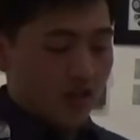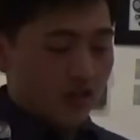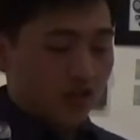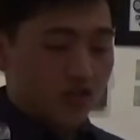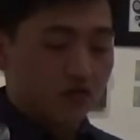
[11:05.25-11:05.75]

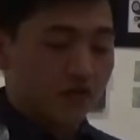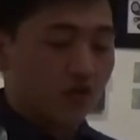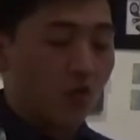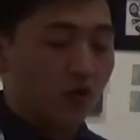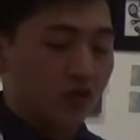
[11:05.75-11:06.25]
their servants'
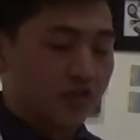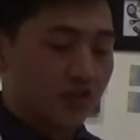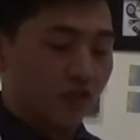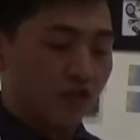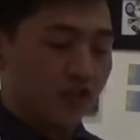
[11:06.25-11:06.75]
quarters
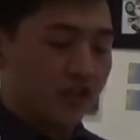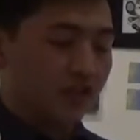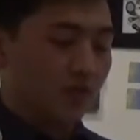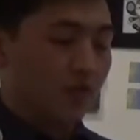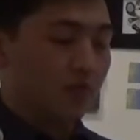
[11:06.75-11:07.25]
converted into
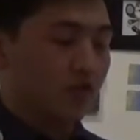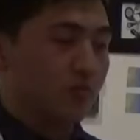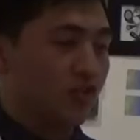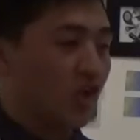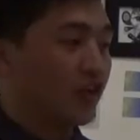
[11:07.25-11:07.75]
the people's
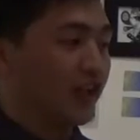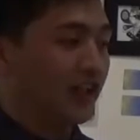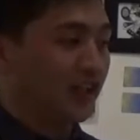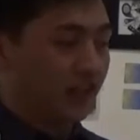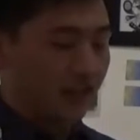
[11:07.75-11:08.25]
maternity
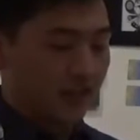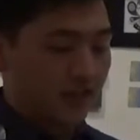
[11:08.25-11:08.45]
clinic.